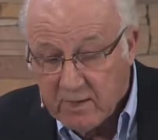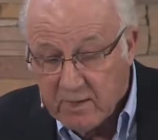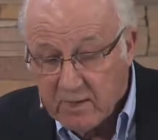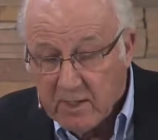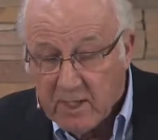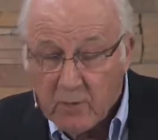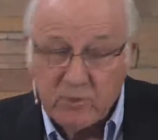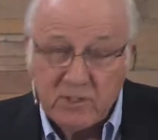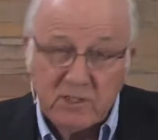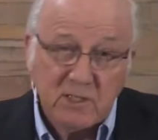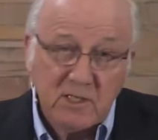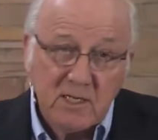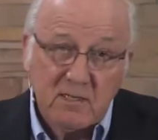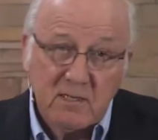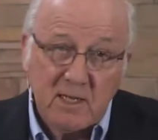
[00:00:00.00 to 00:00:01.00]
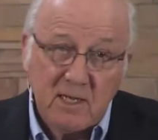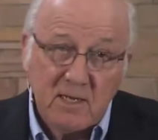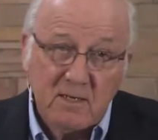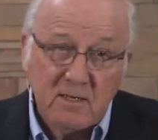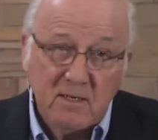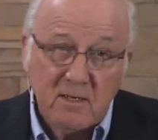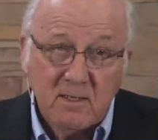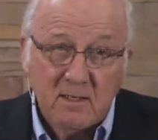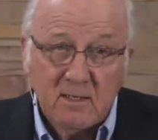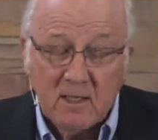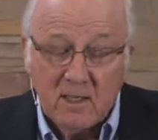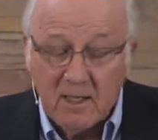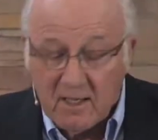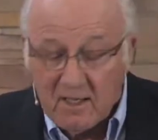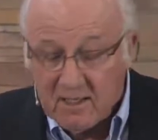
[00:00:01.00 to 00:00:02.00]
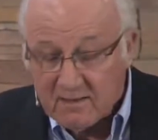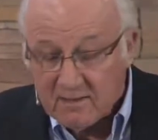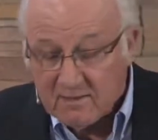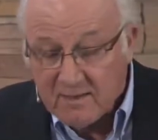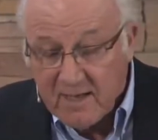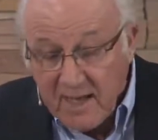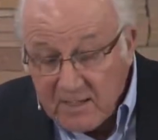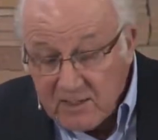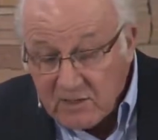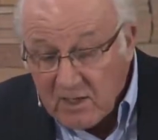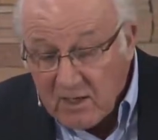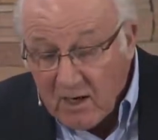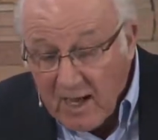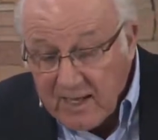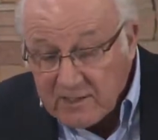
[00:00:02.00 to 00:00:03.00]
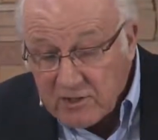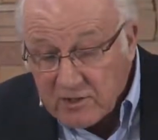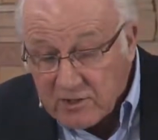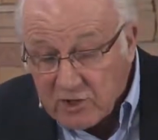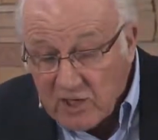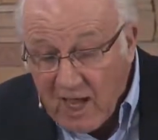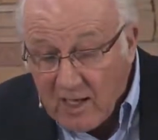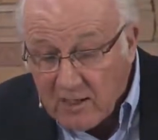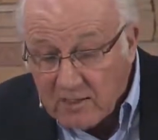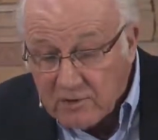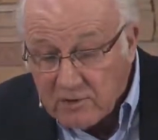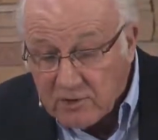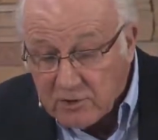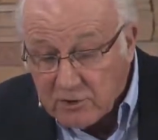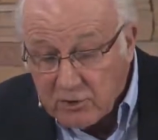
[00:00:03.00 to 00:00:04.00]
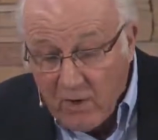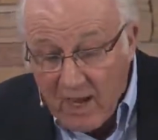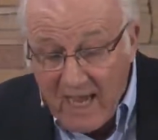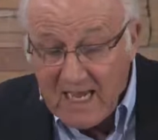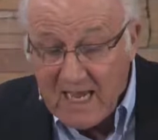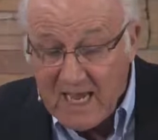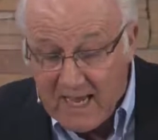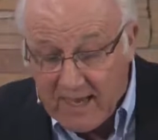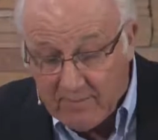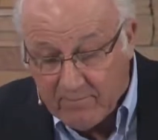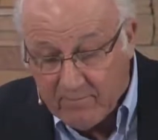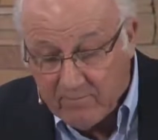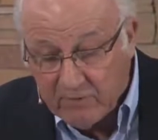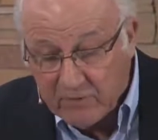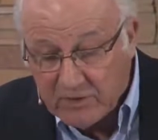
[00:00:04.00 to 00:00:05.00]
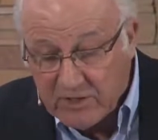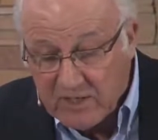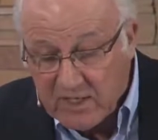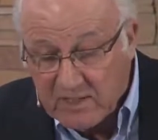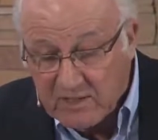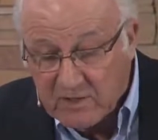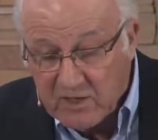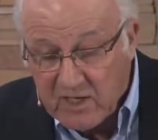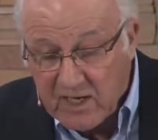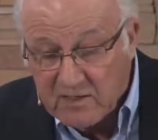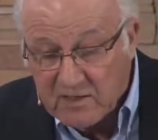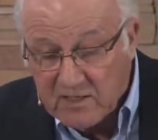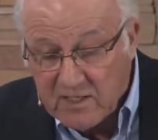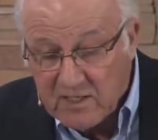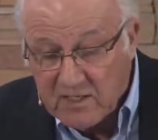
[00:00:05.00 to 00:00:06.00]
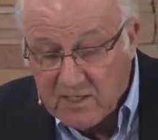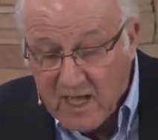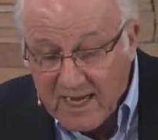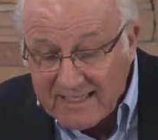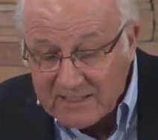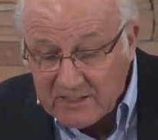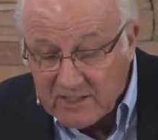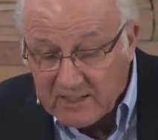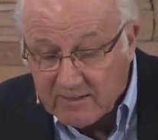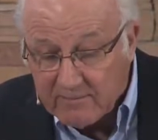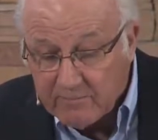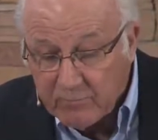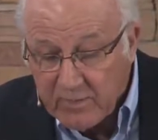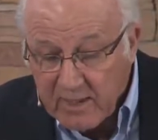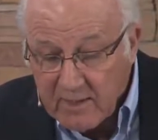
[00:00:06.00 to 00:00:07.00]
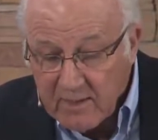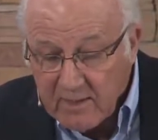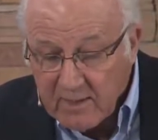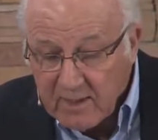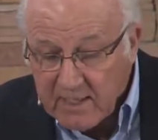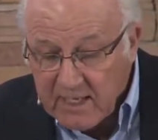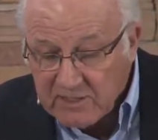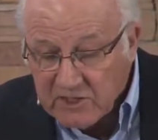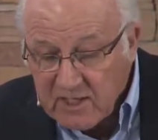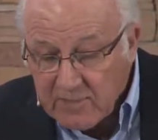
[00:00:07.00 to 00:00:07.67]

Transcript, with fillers: And we see then uh, next Elijah's challenge to Ahab, 1 Kings 18 19. Now summon